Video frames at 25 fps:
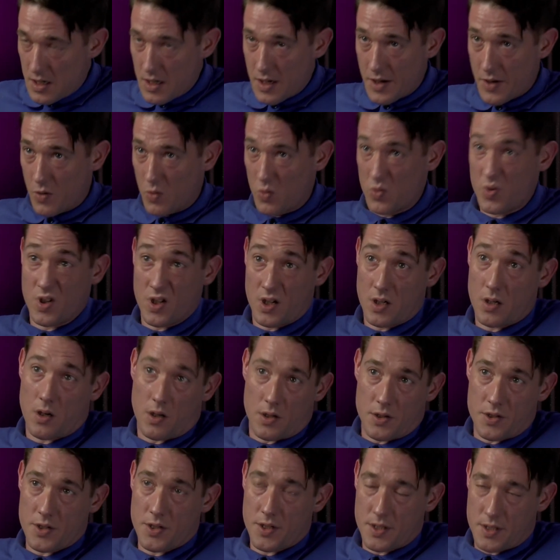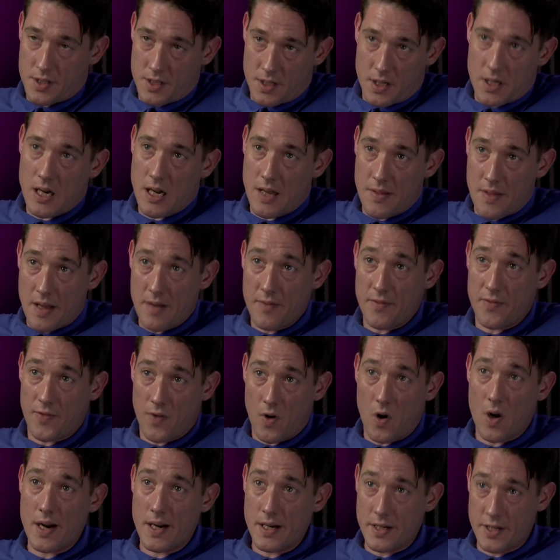an altered conscious, and then
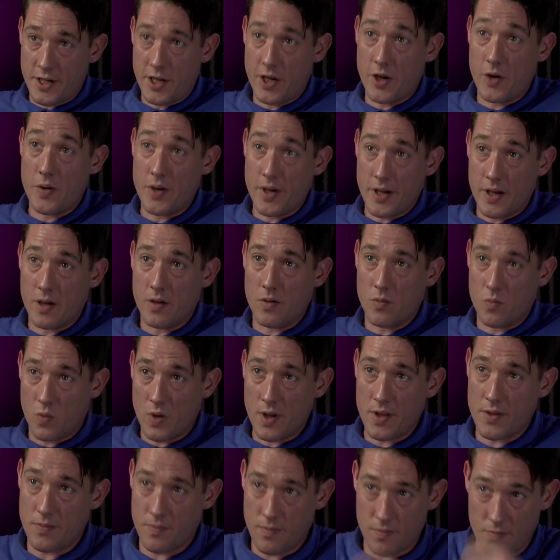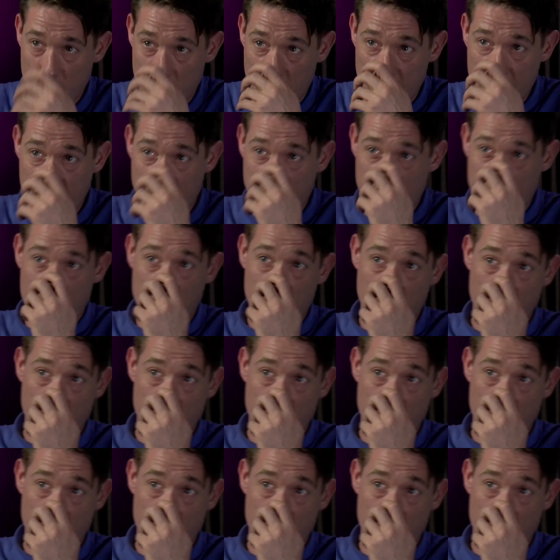find union with each